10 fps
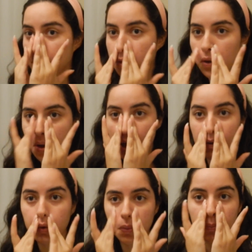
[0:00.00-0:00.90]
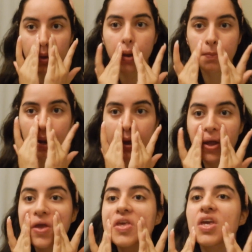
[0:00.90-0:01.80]
So I will apply
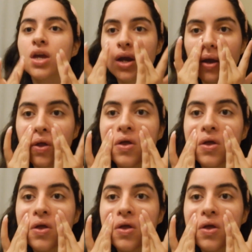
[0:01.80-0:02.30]
it here,